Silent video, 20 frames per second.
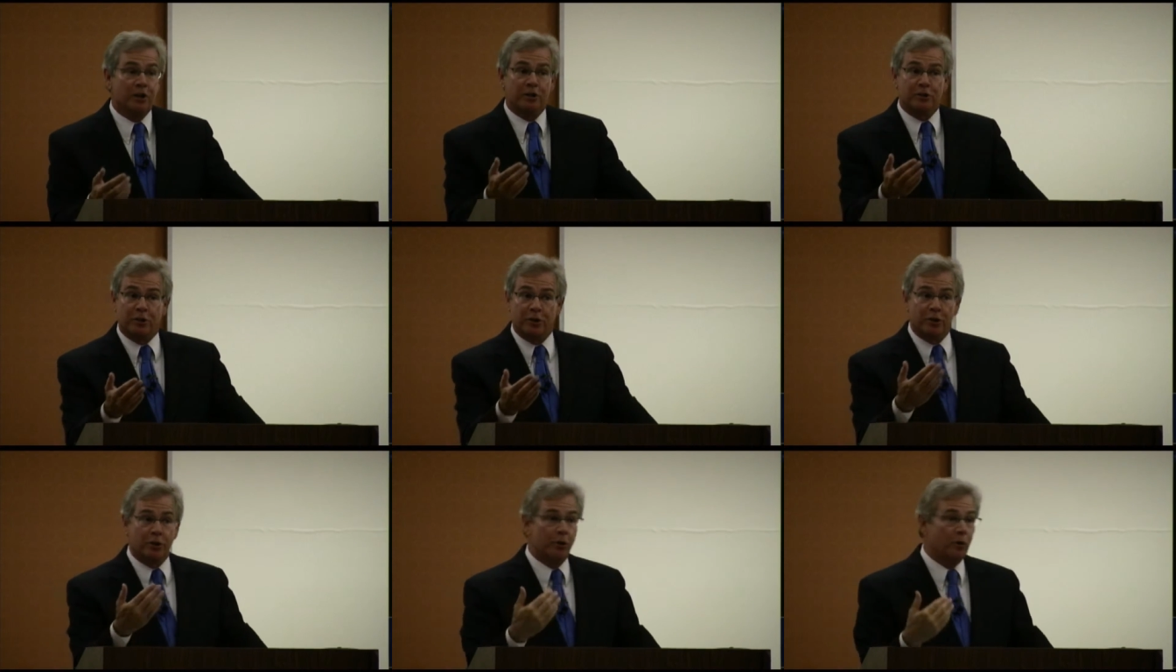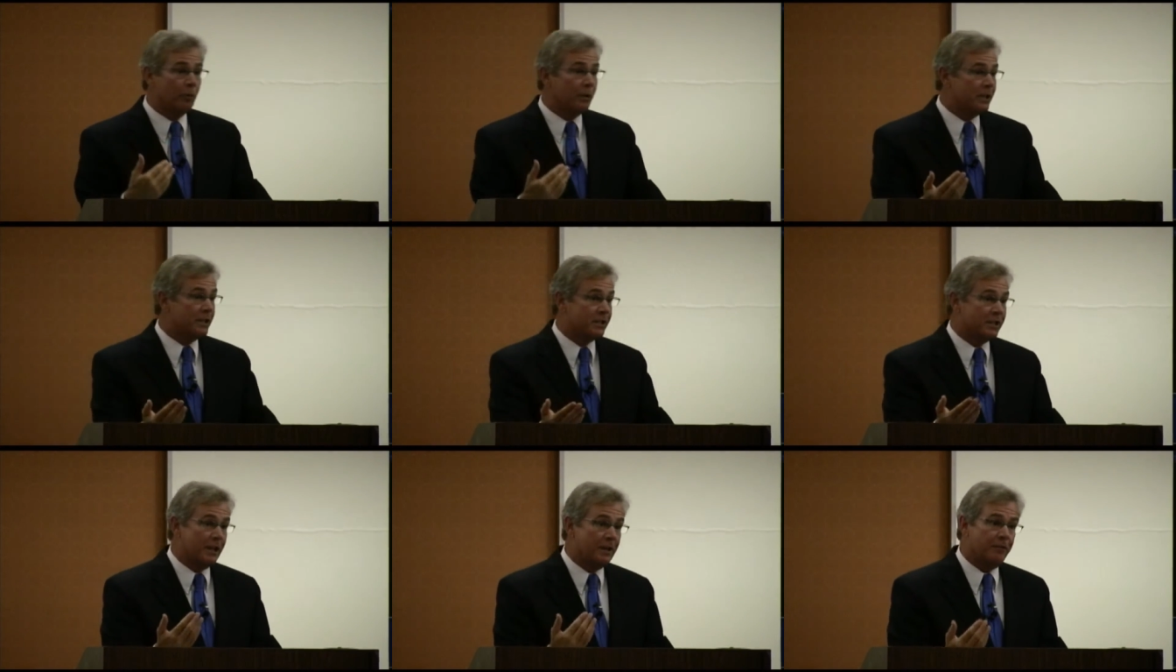Do you
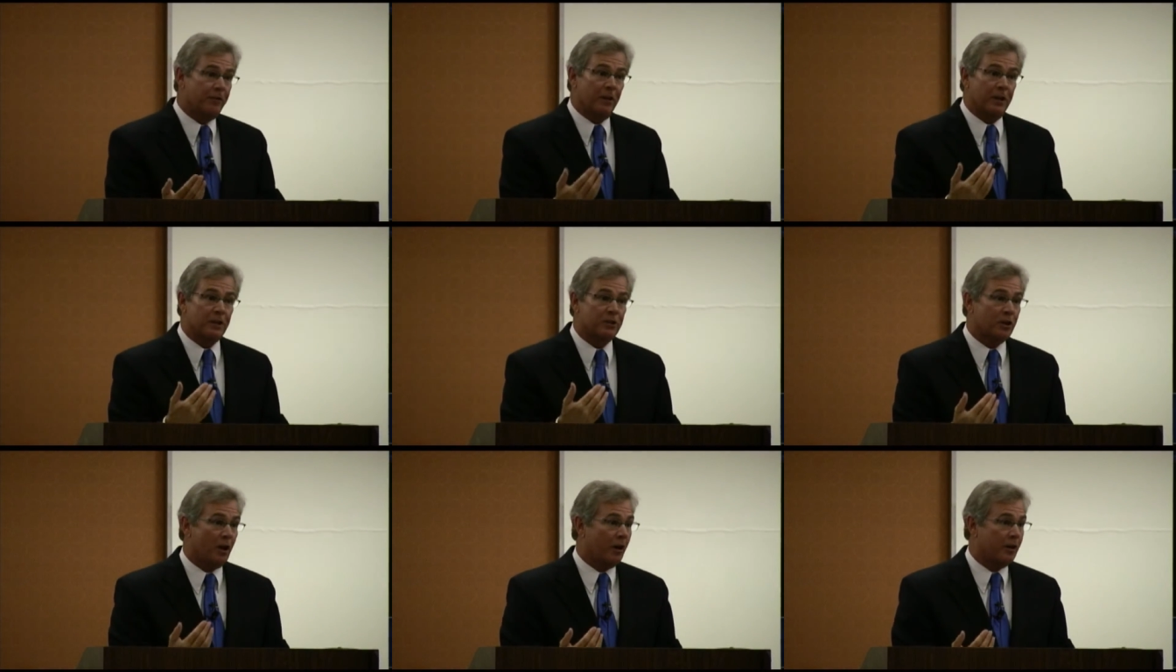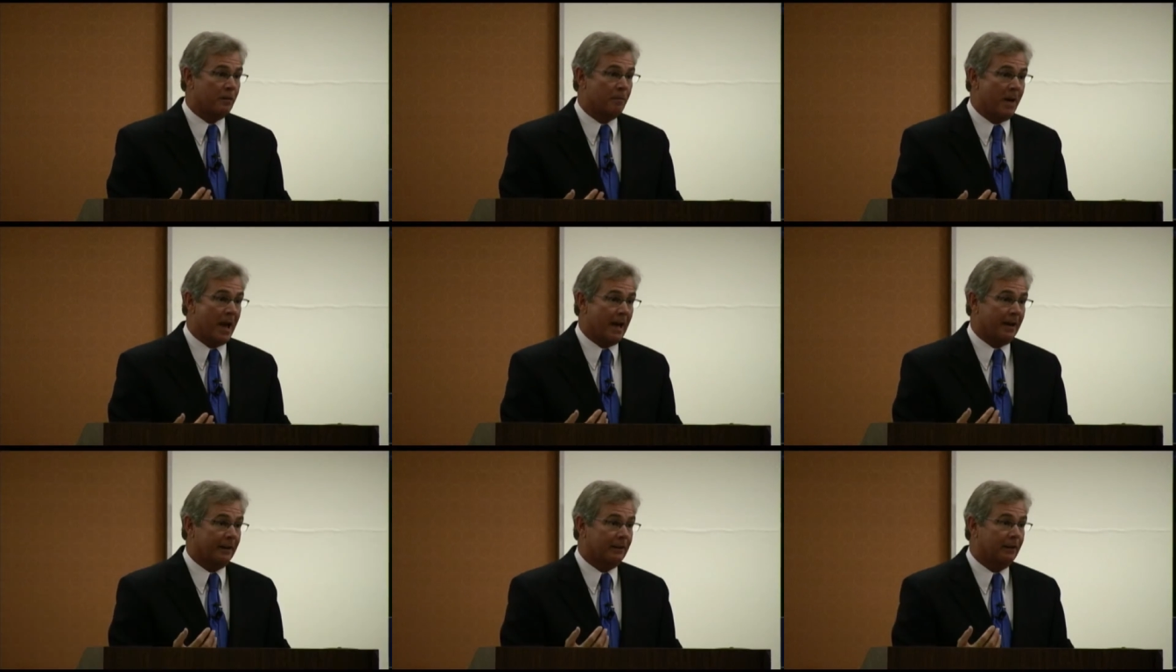receive things
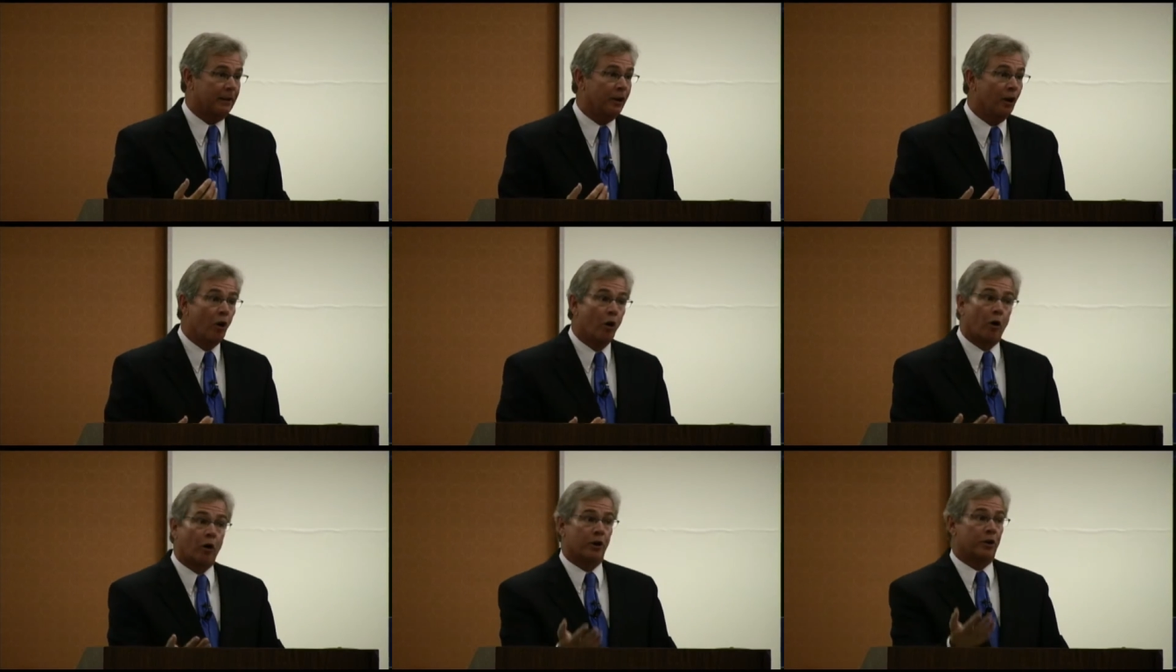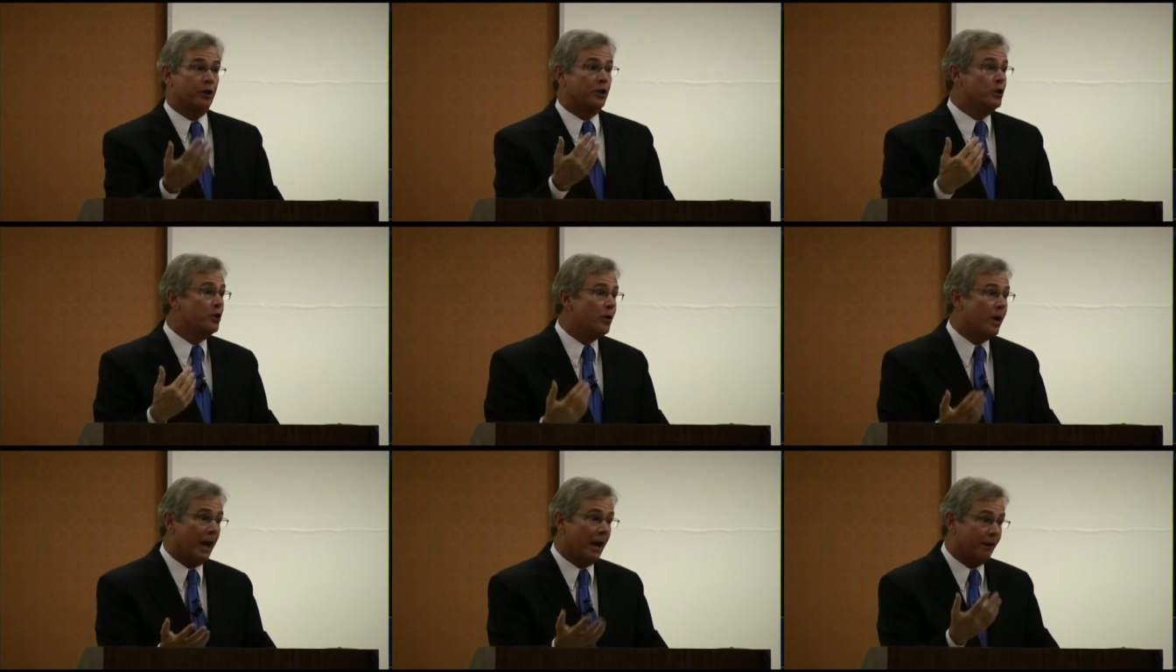automatically or do
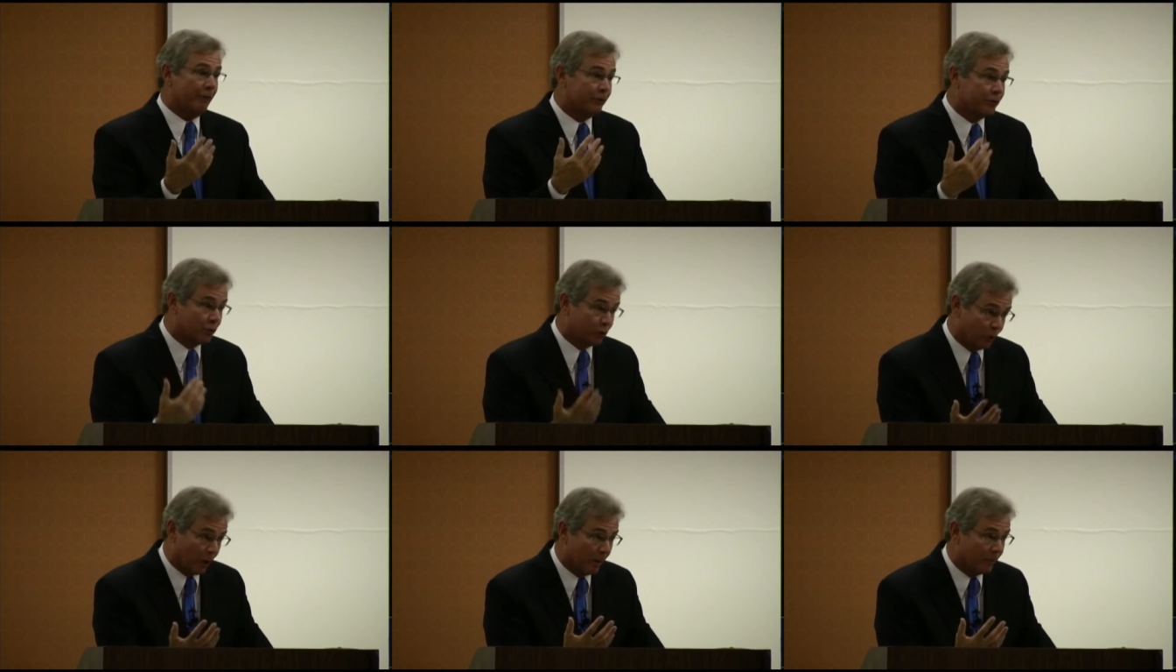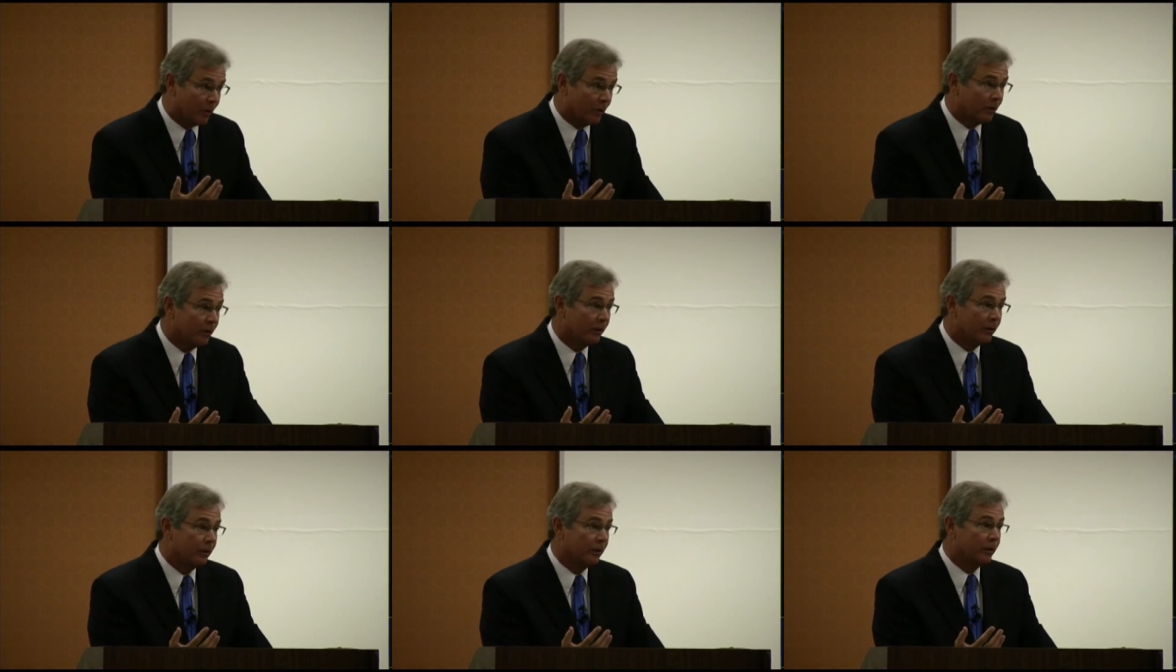you have
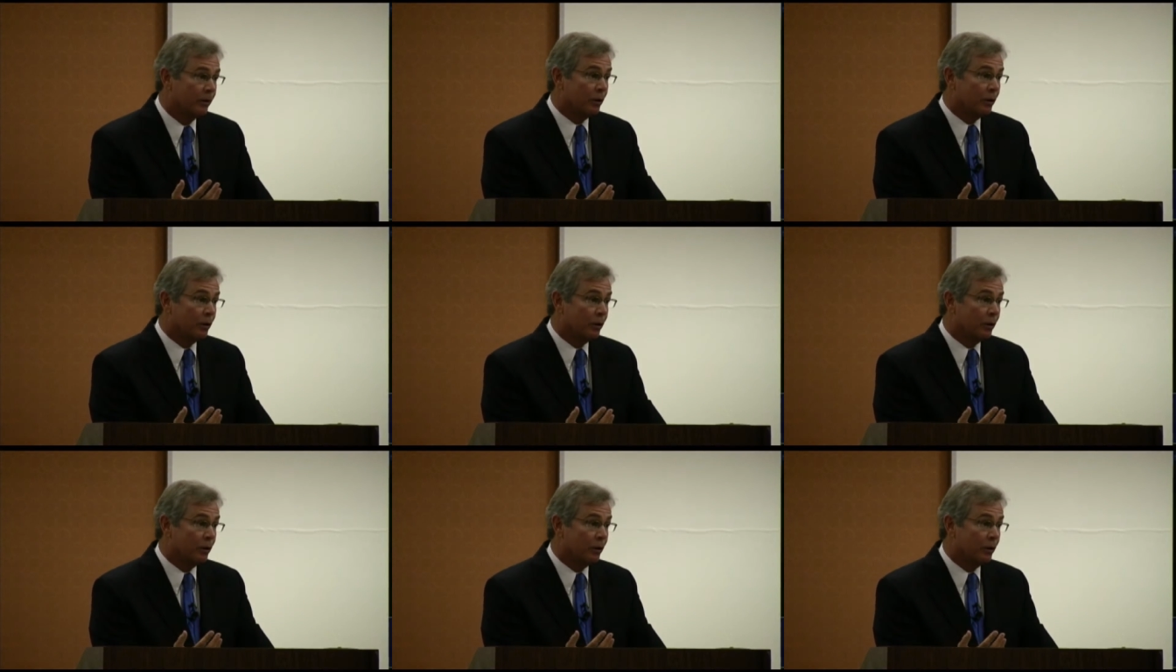trouble?